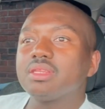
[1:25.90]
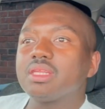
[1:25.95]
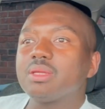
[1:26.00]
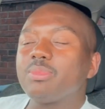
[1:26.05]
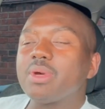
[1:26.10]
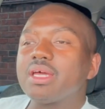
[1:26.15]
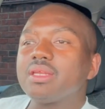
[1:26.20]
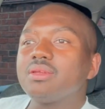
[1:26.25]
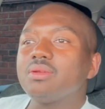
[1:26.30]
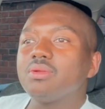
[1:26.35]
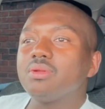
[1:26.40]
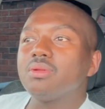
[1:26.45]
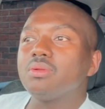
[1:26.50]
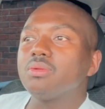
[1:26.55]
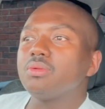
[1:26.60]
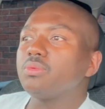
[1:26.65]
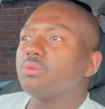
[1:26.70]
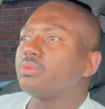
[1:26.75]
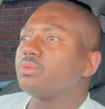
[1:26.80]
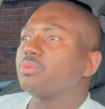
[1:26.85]
The man
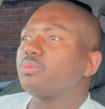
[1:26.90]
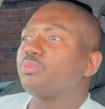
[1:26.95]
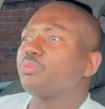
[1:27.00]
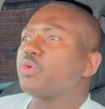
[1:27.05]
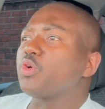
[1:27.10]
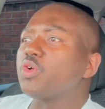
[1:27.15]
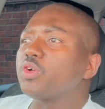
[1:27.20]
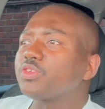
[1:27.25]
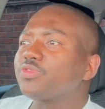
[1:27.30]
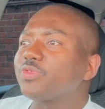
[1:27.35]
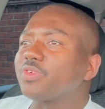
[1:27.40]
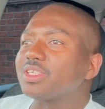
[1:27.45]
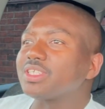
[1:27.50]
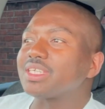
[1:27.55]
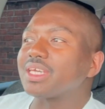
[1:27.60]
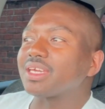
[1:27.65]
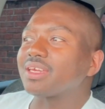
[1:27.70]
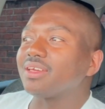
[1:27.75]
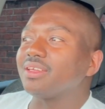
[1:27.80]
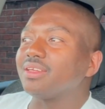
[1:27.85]
paused for a
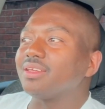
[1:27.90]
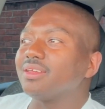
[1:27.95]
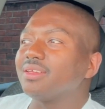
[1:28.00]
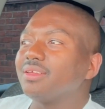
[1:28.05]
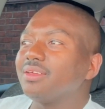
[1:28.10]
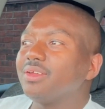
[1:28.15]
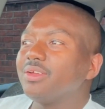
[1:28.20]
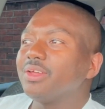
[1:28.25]
second,